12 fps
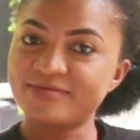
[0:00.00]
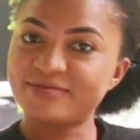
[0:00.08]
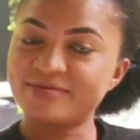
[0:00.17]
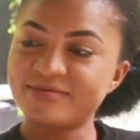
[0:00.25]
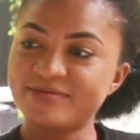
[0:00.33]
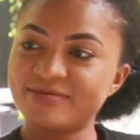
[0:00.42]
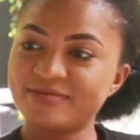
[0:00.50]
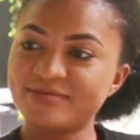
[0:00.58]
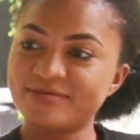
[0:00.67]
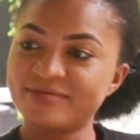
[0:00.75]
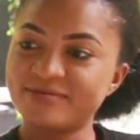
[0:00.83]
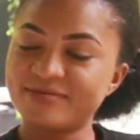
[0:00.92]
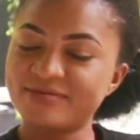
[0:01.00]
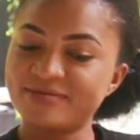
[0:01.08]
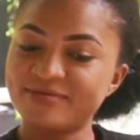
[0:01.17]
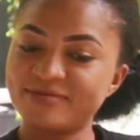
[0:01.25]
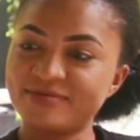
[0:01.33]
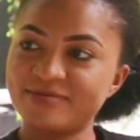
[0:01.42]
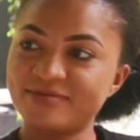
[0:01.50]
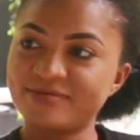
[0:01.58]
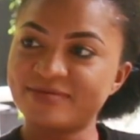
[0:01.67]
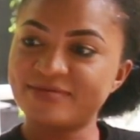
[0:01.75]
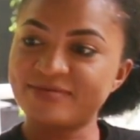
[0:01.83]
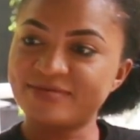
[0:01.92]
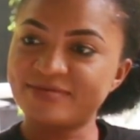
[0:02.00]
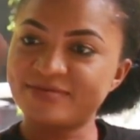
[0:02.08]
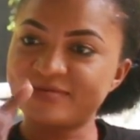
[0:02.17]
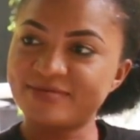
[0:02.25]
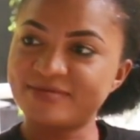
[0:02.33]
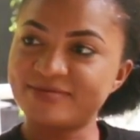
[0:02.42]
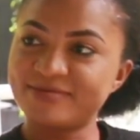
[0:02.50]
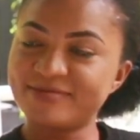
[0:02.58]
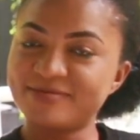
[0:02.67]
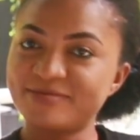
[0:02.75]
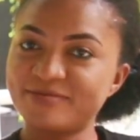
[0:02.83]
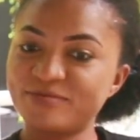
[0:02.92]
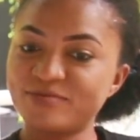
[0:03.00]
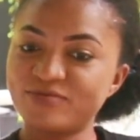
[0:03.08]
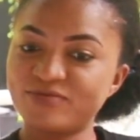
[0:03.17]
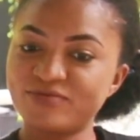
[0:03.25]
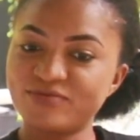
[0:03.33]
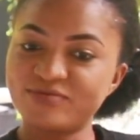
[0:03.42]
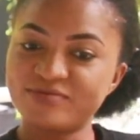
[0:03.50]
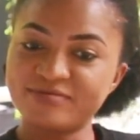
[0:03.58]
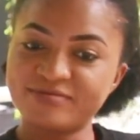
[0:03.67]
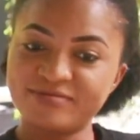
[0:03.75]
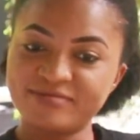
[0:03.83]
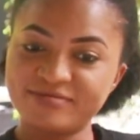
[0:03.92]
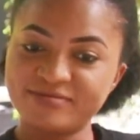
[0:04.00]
No words are spoken by the person on screen.